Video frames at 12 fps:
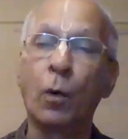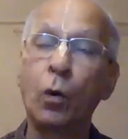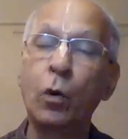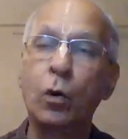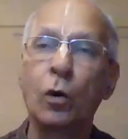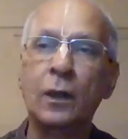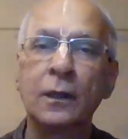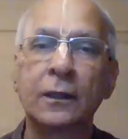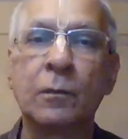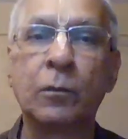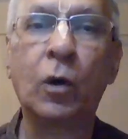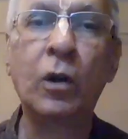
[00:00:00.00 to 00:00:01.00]
The
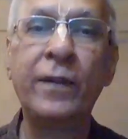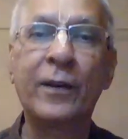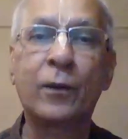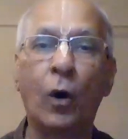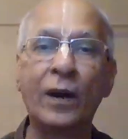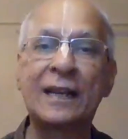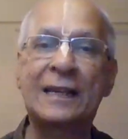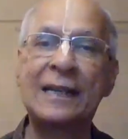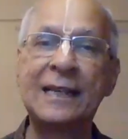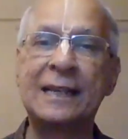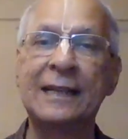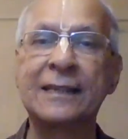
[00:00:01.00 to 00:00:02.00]
more we go on
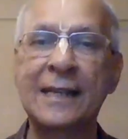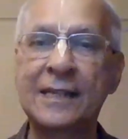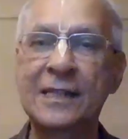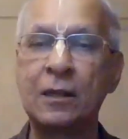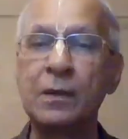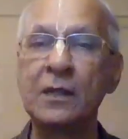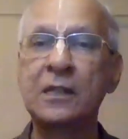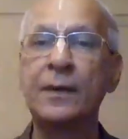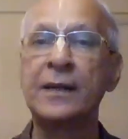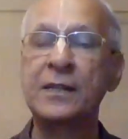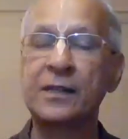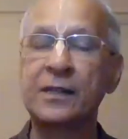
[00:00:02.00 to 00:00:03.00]
increasing such
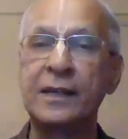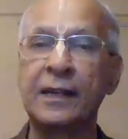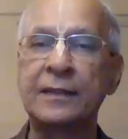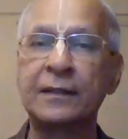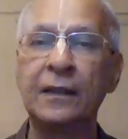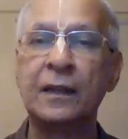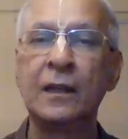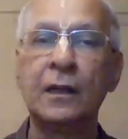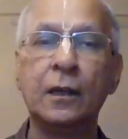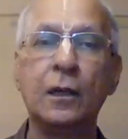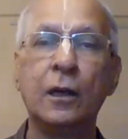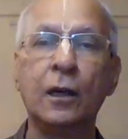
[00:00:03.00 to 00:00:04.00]
troublesome industries
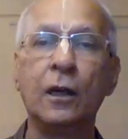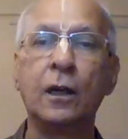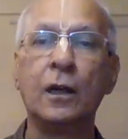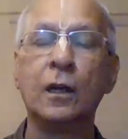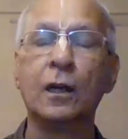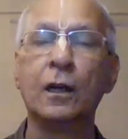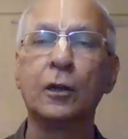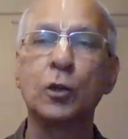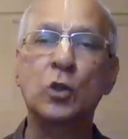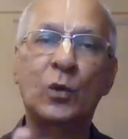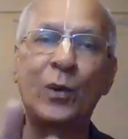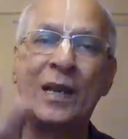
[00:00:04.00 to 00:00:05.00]

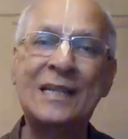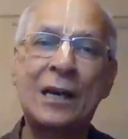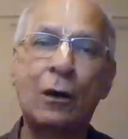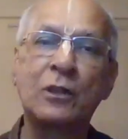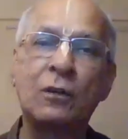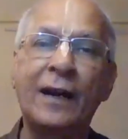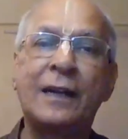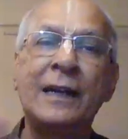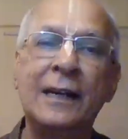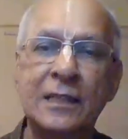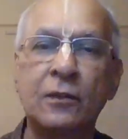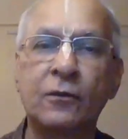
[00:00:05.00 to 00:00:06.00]
to squeeze out the
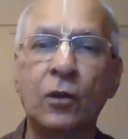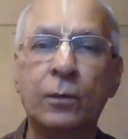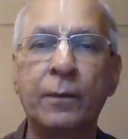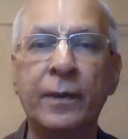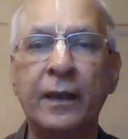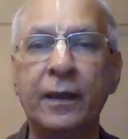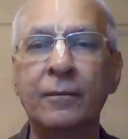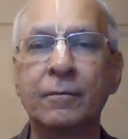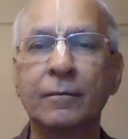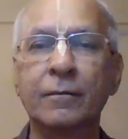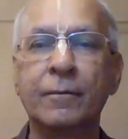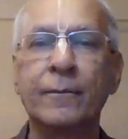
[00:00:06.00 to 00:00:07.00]
vital energy of the human being,
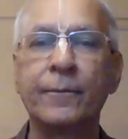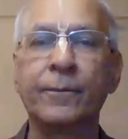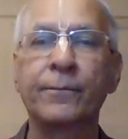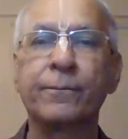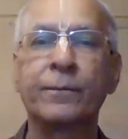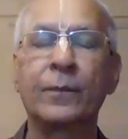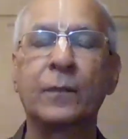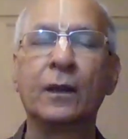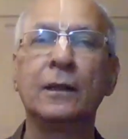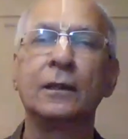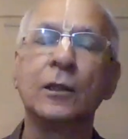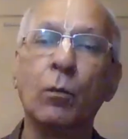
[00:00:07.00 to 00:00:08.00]

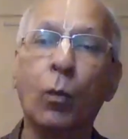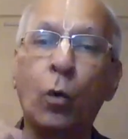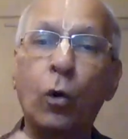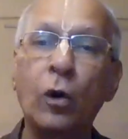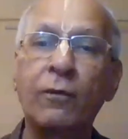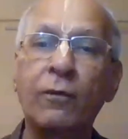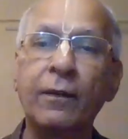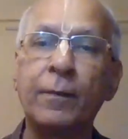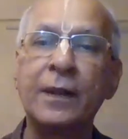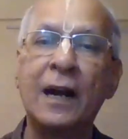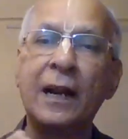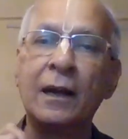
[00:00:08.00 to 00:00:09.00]
the more we
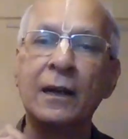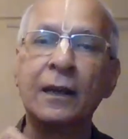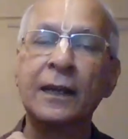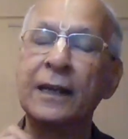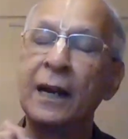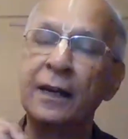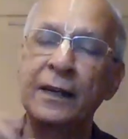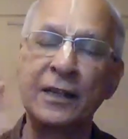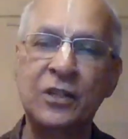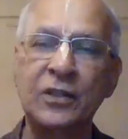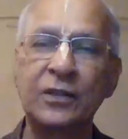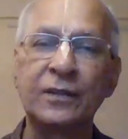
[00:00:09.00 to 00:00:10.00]
will be in
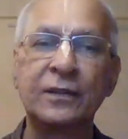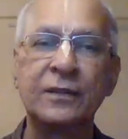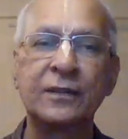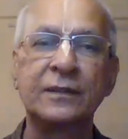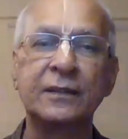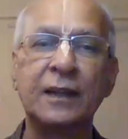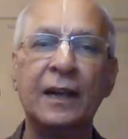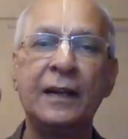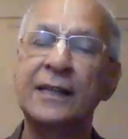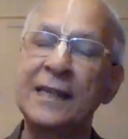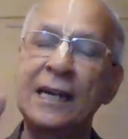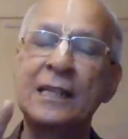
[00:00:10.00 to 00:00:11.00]
unrest
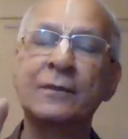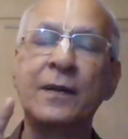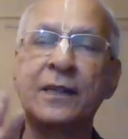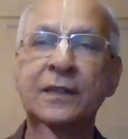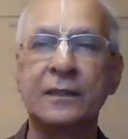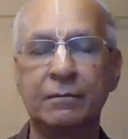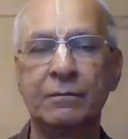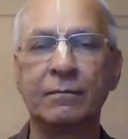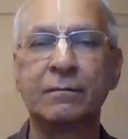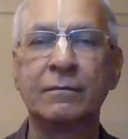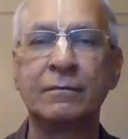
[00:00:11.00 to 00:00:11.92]
and dissatisfaction.